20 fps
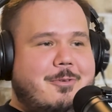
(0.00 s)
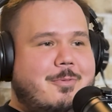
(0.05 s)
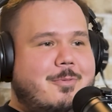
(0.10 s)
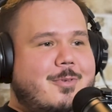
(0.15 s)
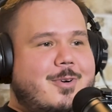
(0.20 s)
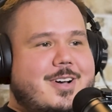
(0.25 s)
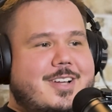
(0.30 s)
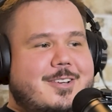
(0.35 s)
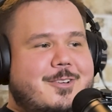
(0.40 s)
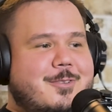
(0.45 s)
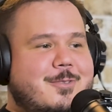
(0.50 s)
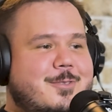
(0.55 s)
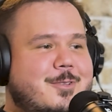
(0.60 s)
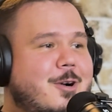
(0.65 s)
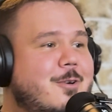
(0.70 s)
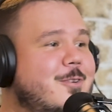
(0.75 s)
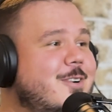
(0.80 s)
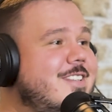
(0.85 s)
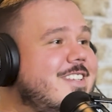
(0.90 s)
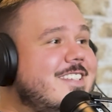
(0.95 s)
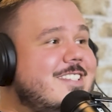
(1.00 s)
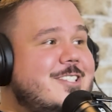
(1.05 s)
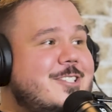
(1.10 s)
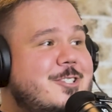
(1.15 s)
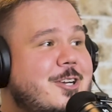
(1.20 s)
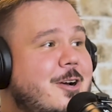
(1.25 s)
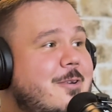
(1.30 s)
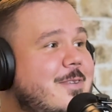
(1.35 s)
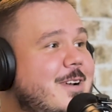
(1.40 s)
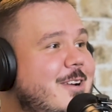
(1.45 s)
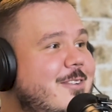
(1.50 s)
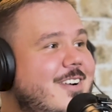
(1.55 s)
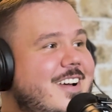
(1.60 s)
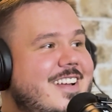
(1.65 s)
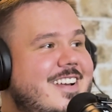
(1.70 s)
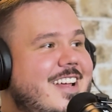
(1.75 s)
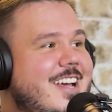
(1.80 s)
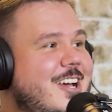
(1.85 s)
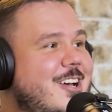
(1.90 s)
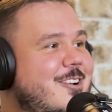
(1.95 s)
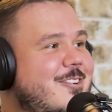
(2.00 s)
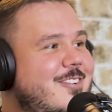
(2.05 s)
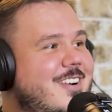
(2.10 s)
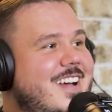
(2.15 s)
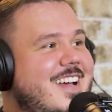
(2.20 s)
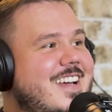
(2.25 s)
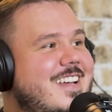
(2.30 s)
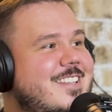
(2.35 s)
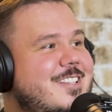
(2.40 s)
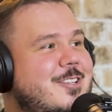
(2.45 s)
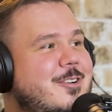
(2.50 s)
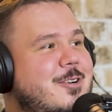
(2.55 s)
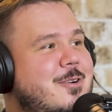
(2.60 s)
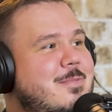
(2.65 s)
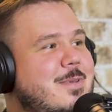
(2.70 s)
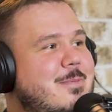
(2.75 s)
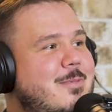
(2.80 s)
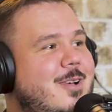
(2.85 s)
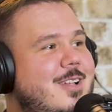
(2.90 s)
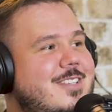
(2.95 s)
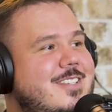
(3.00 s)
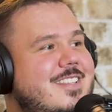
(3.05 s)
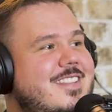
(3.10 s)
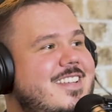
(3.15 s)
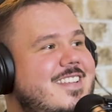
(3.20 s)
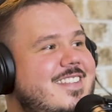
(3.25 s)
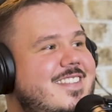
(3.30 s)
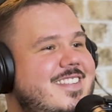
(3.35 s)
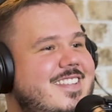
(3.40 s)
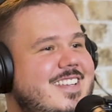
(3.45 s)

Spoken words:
one who's overseas in Germany right now, right? So he'll be watching this